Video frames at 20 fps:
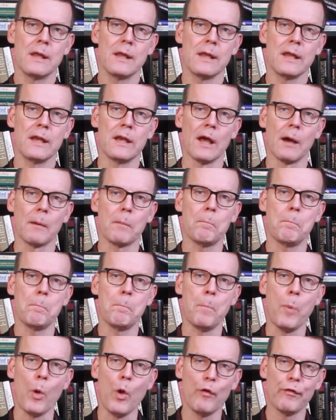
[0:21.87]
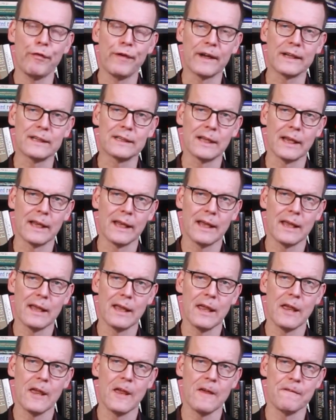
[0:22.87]
in a perfectly
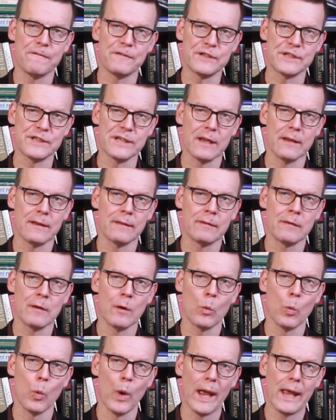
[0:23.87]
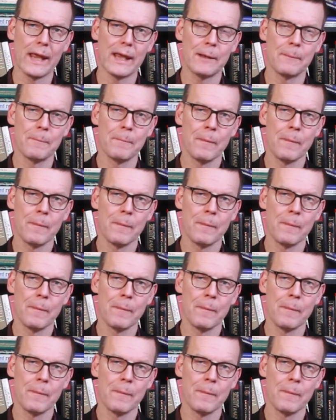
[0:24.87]
efficient way.